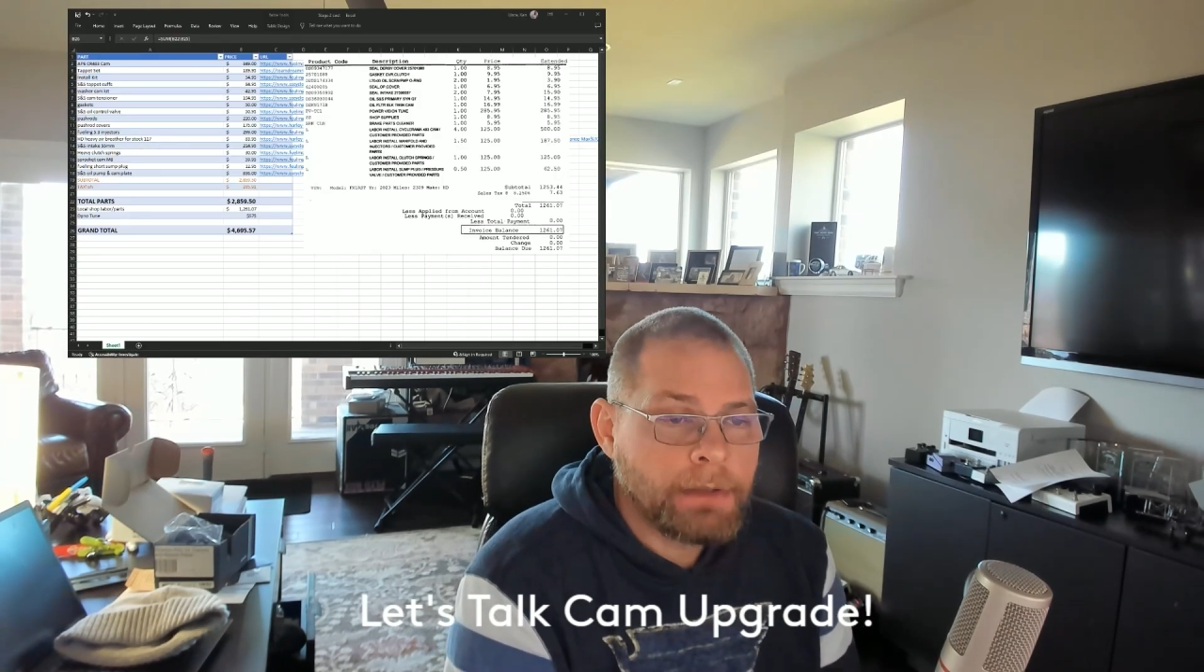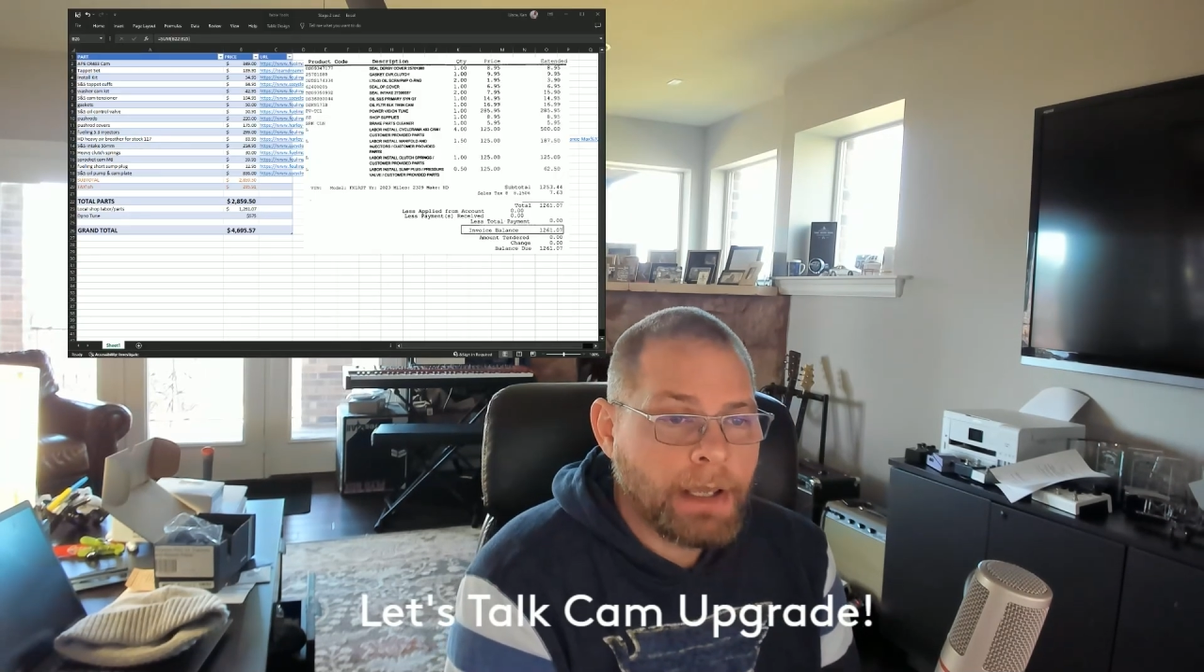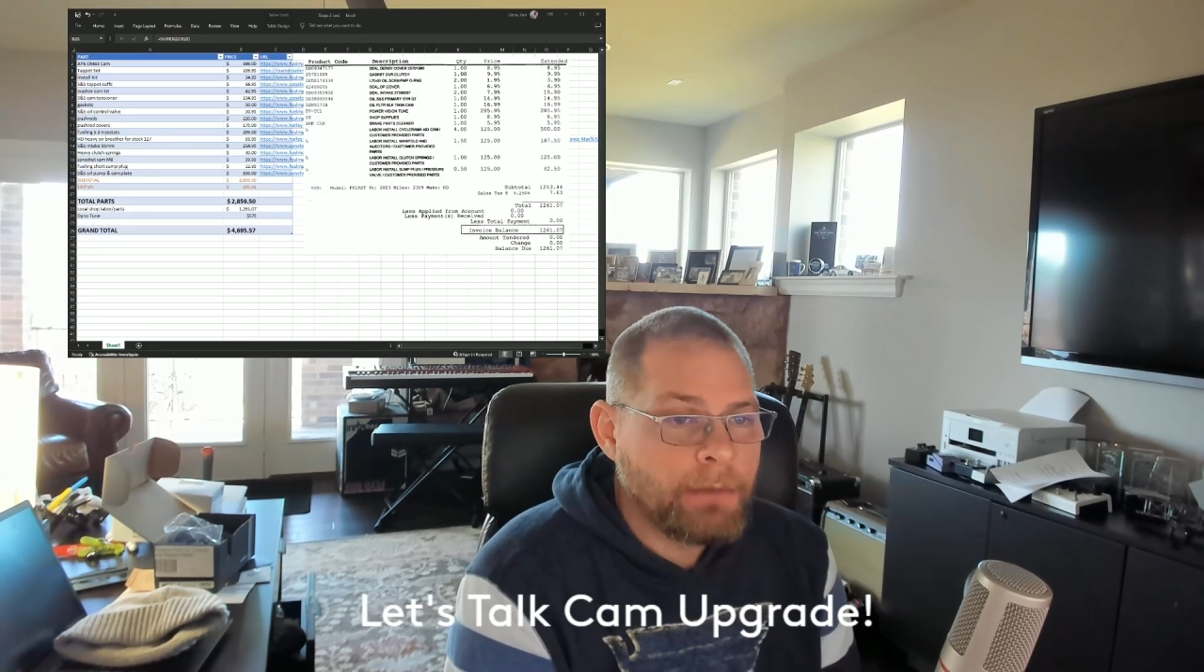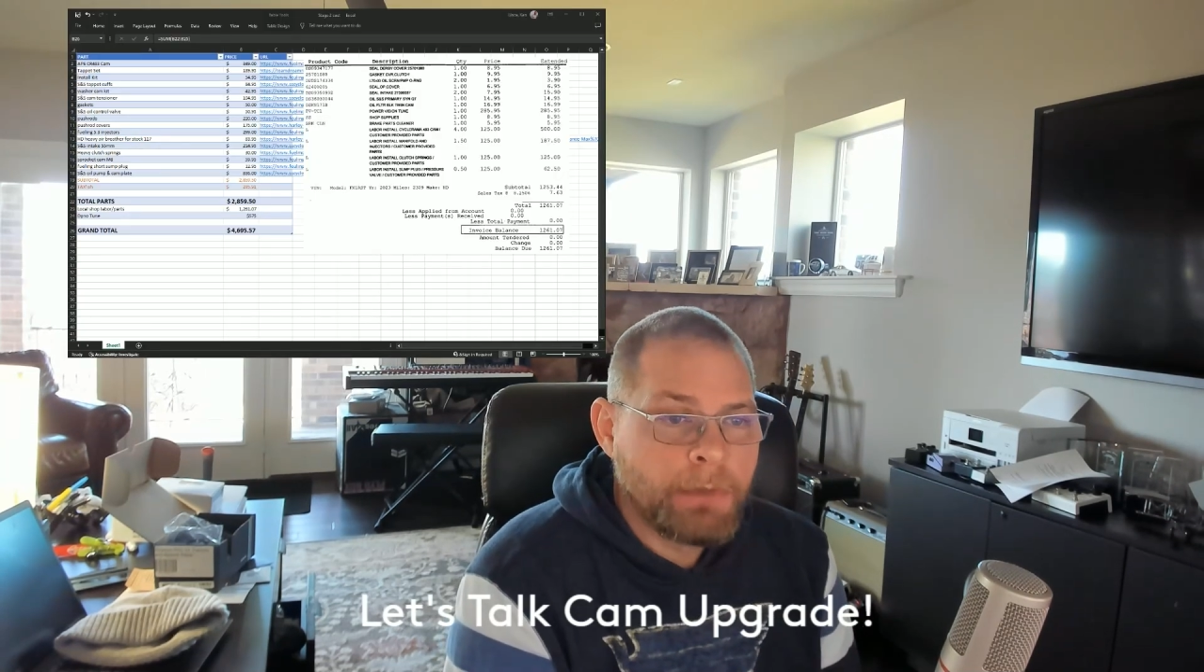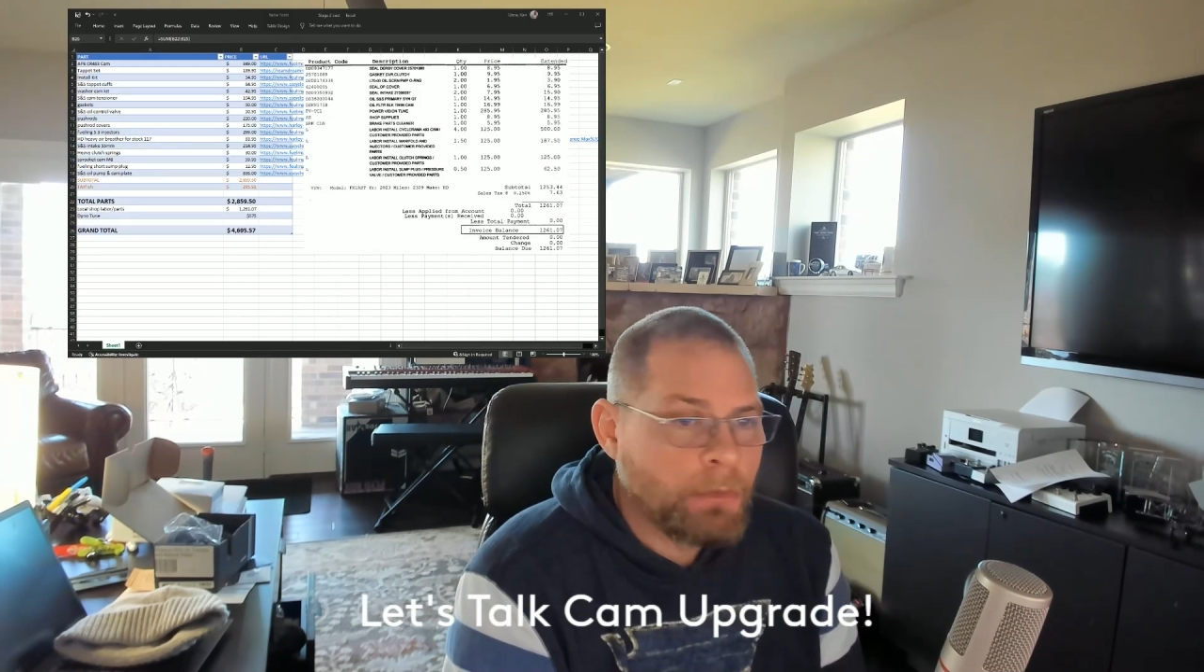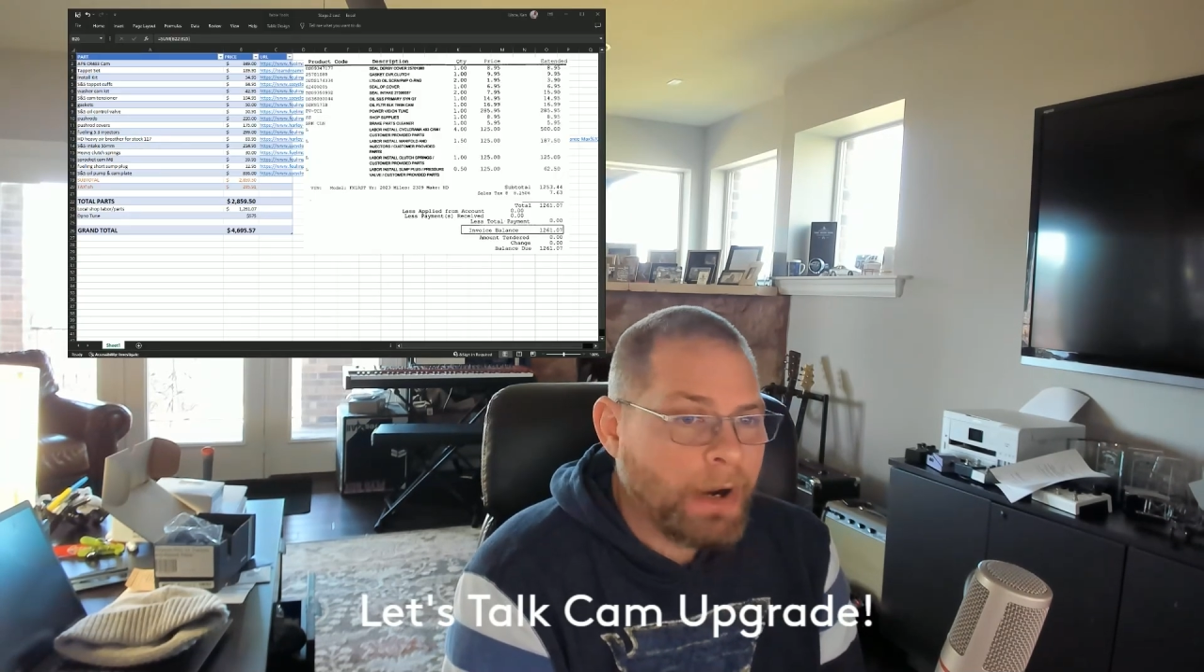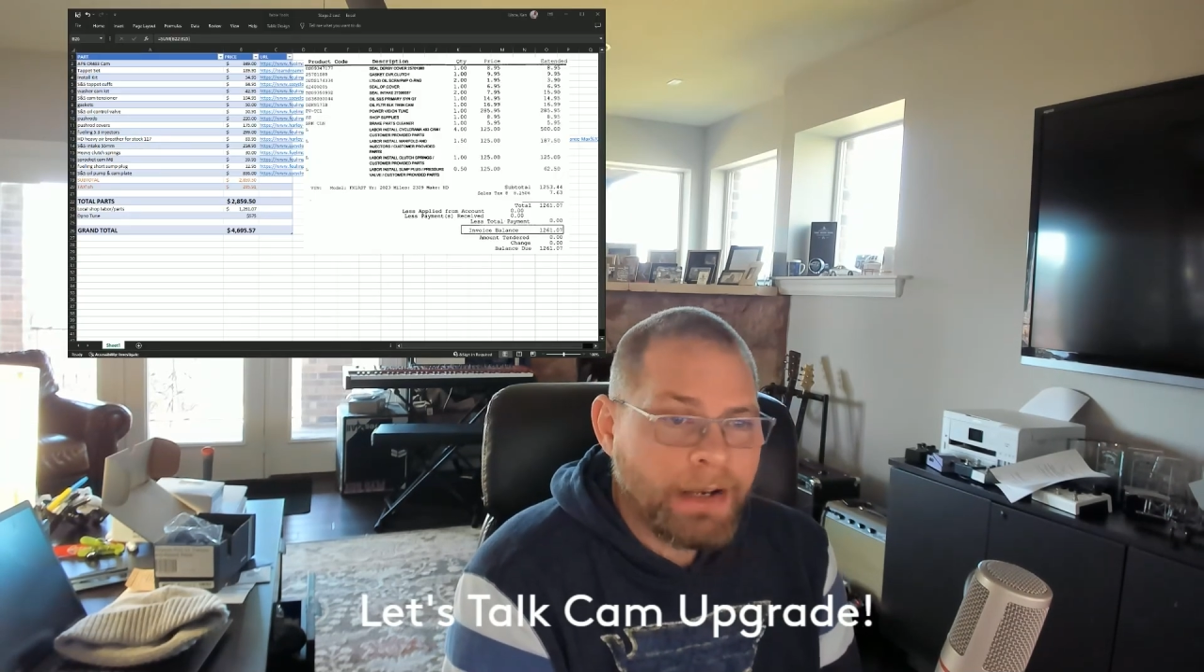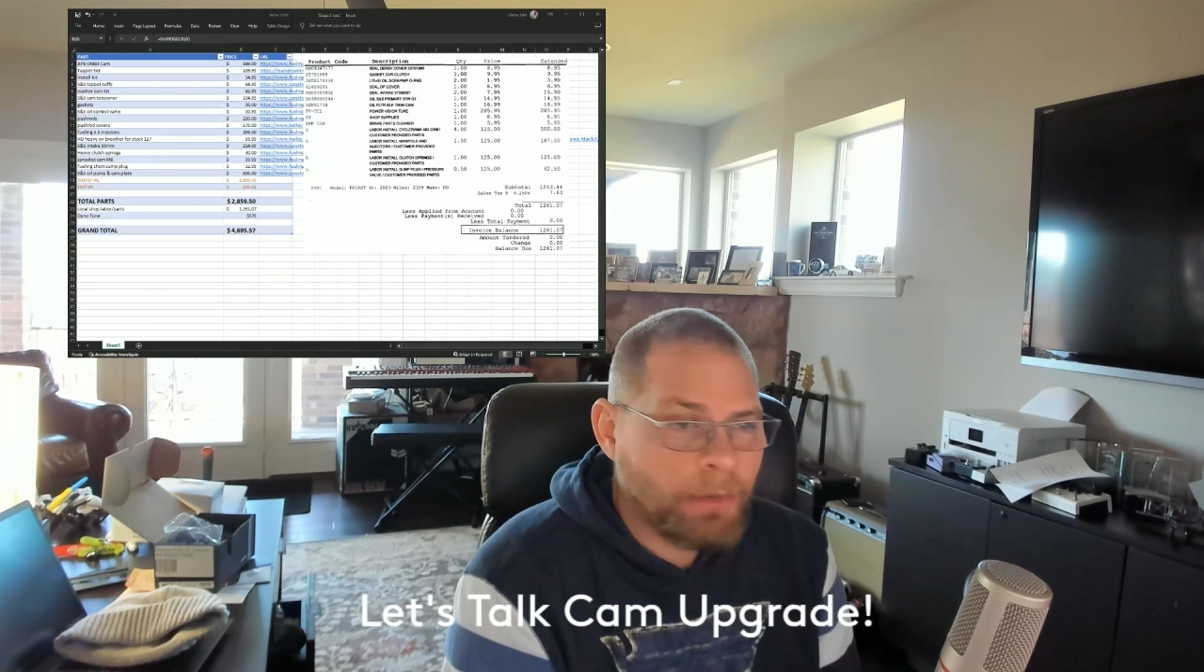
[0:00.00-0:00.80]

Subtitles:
I haven't been riding.